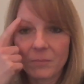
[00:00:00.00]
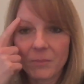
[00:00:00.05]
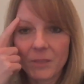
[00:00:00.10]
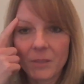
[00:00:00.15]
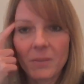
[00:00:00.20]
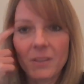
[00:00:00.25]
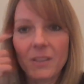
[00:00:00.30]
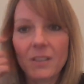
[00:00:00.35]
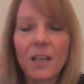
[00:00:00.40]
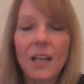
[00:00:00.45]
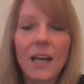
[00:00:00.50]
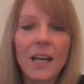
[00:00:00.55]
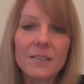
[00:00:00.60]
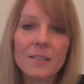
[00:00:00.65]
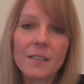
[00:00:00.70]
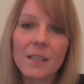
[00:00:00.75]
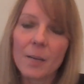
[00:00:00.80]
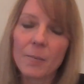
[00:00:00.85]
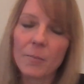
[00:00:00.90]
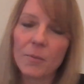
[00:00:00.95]
maybe in the
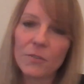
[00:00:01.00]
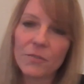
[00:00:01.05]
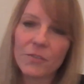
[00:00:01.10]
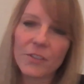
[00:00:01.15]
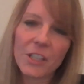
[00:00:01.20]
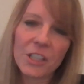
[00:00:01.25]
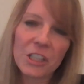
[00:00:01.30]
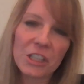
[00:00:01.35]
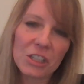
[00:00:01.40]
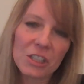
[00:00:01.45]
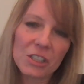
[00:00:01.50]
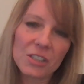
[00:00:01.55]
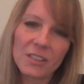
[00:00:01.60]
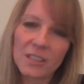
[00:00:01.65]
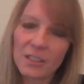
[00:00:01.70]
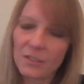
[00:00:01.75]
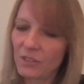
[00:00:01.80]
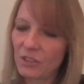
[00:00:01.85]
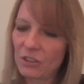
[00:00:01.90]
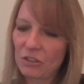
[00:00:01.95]
last couple of years
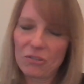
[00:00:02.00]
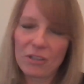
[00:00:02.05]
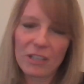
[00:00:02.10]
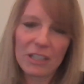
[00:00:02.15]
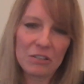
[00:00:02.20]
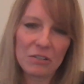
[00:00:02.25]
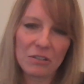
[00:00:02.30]
that we try